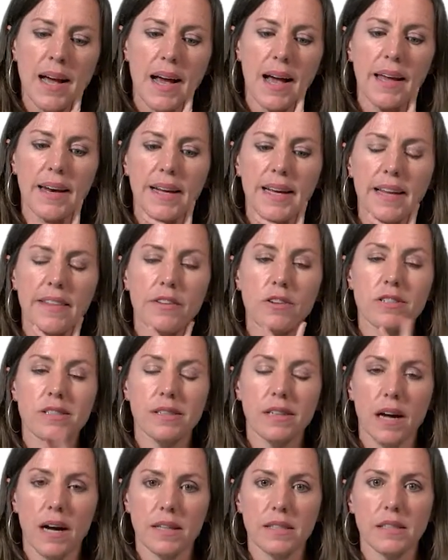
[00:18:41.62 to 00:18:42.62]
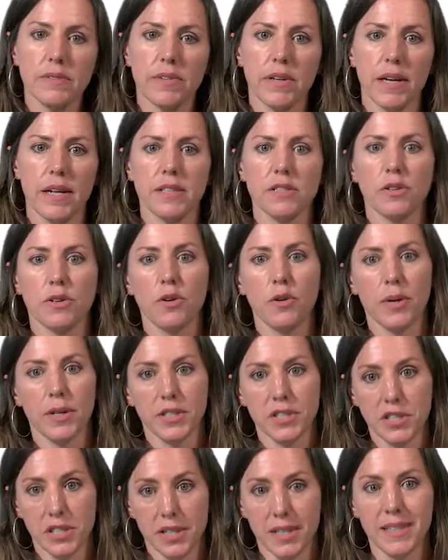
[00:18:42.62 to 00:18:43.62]
And again, there's lots of unanswered
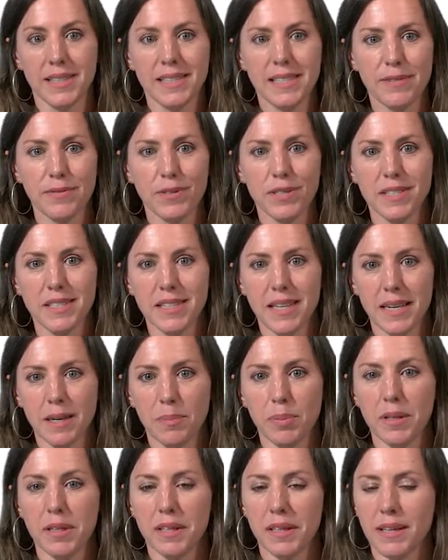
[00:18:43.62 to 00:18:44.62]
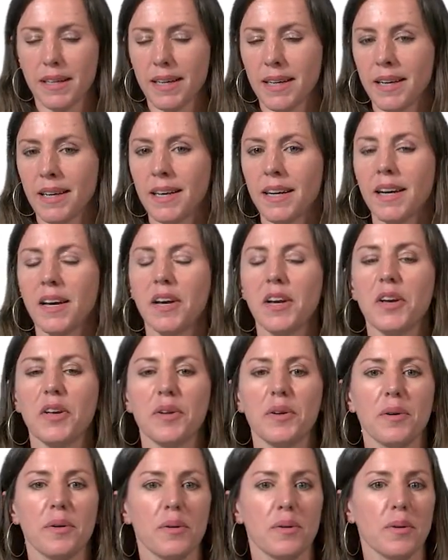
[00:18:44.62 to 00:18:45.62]
questions for sustainability. You
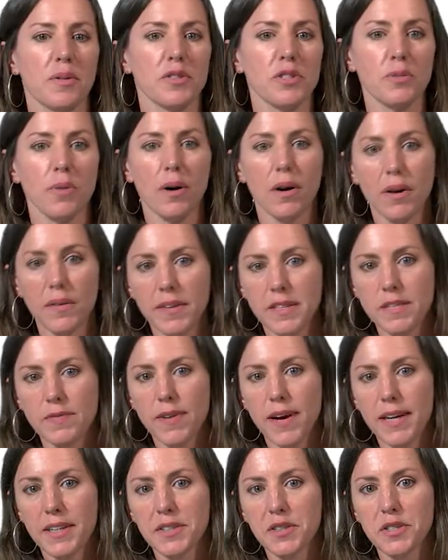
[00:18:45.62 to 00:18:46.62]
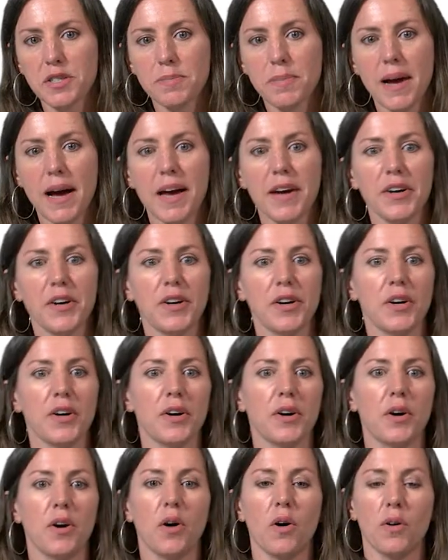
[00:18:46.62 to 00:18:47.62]
know, do all these factors
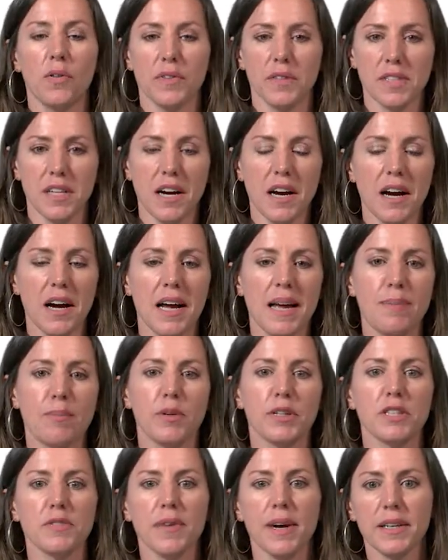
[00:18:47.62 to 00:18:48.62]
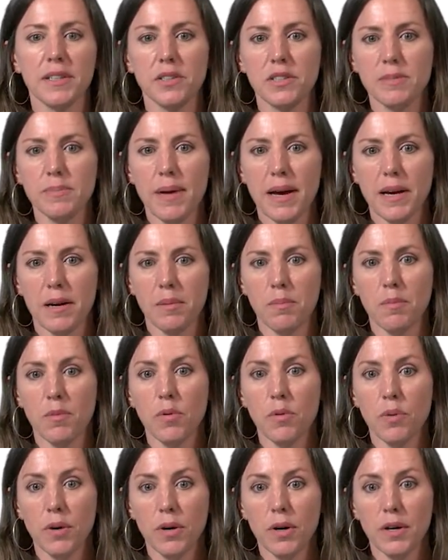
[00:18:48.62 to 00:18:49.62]
matter all the time? Which factors matter
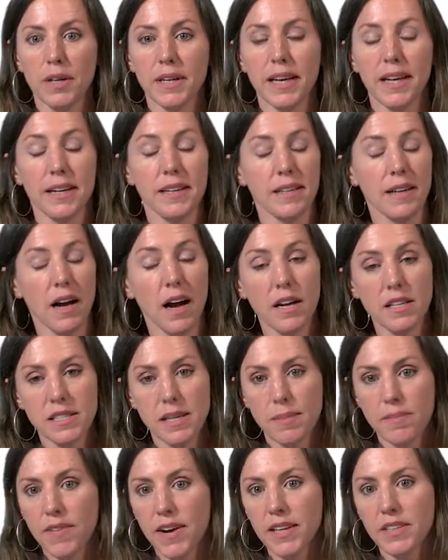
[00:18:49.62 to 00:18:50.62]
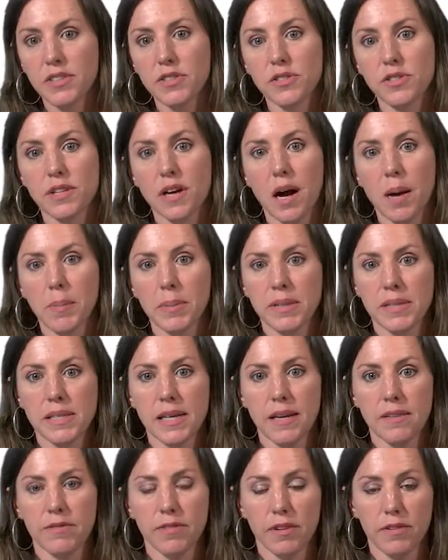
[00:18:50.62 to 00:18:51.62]
more? Can some factors
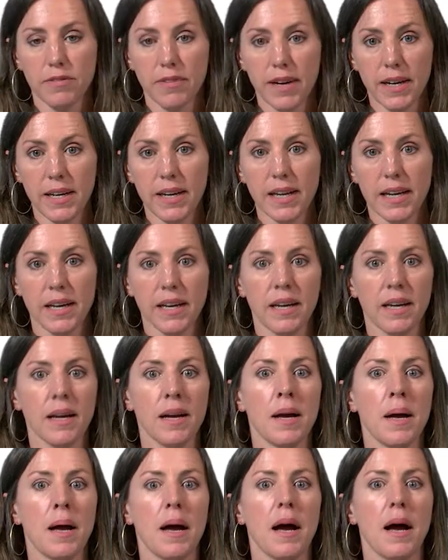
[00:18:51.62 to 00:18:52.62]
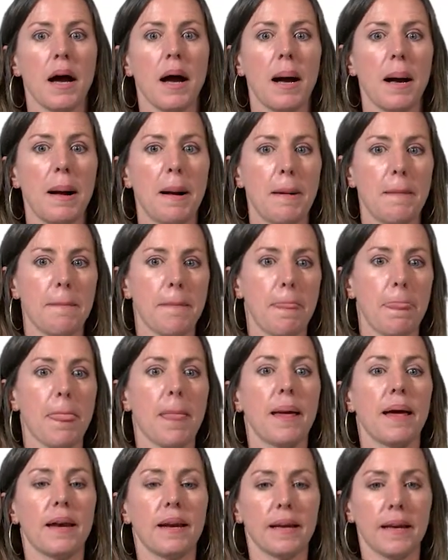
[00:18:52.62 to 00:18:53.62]
compensate for funding? And
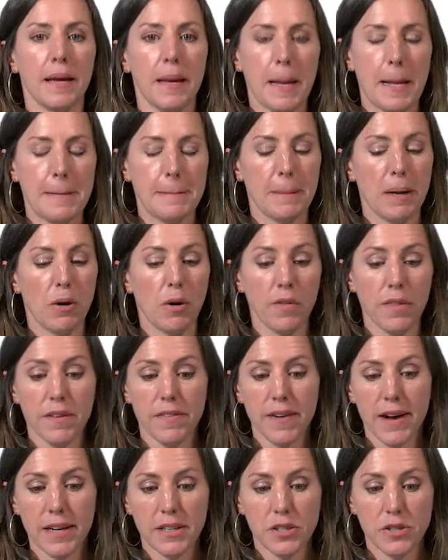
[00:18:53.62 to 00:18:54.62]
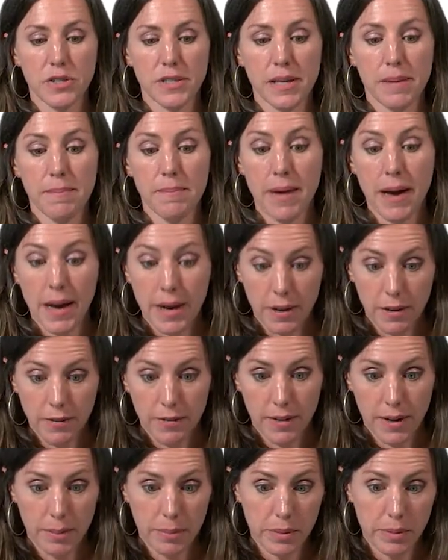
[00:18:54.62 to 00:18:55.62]
again, are the factors that matter
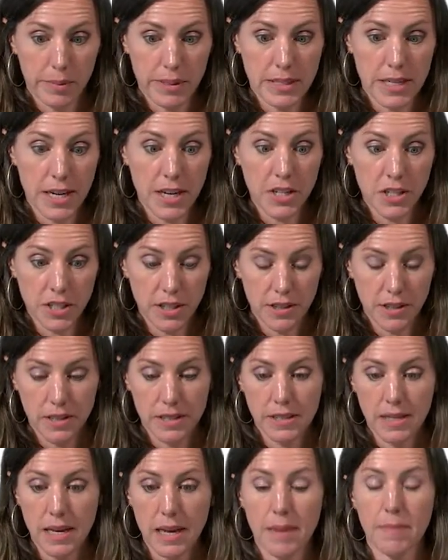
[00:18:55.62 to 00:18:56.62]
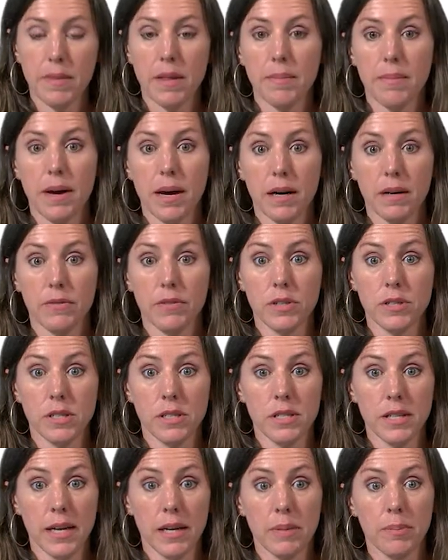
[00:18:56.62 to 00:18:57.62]
for implementation the same that matter for
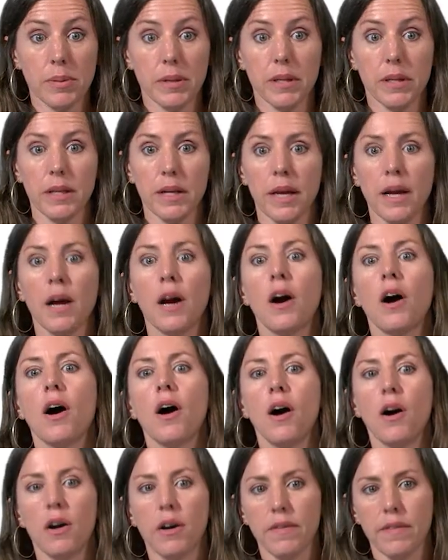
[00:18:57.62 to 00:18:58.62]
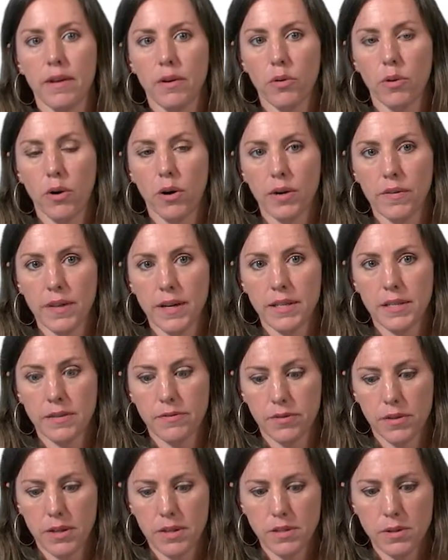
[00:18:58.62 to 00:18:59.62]
sustainability, or are they
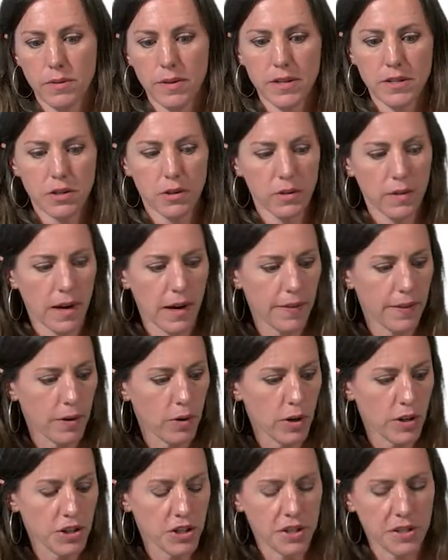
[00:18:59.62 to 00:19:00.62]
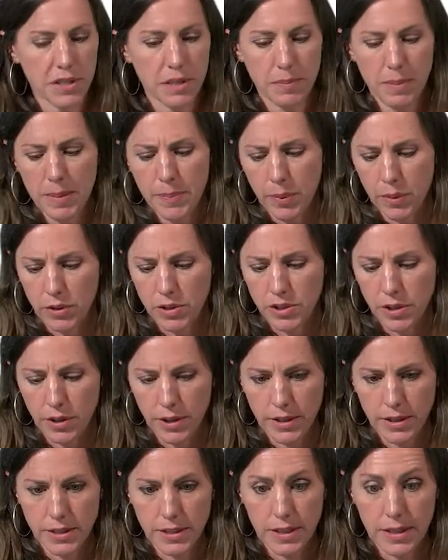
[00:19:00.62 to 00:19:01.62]
different? So these are a lot of the questions that people are
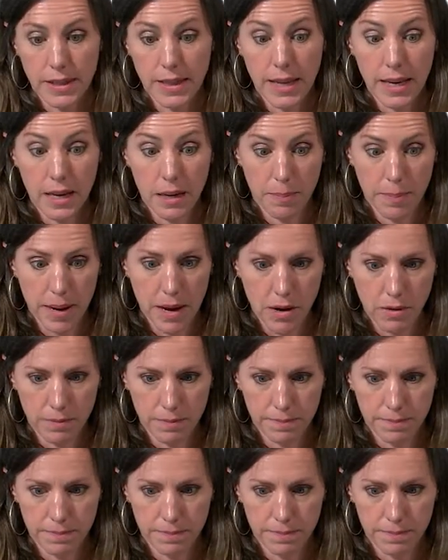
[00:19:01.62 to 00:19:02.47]
starting to think about.